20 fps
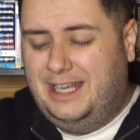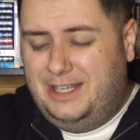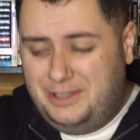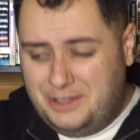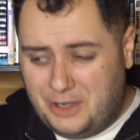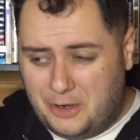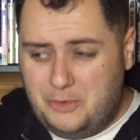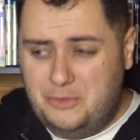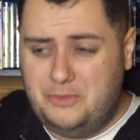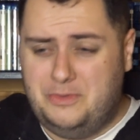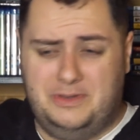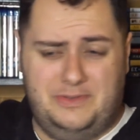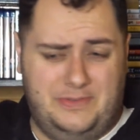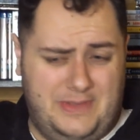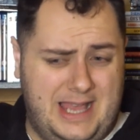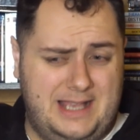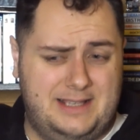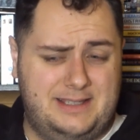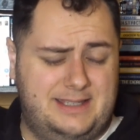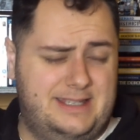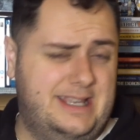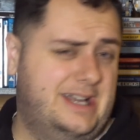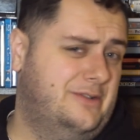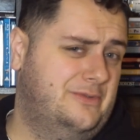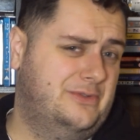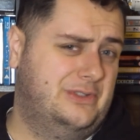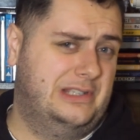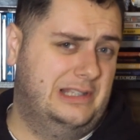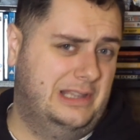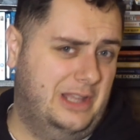know that that
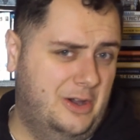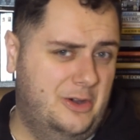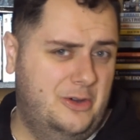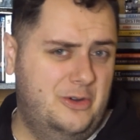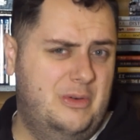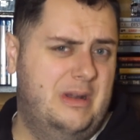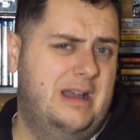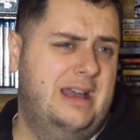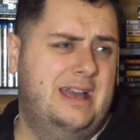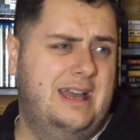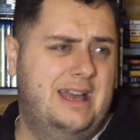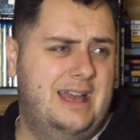sounds low,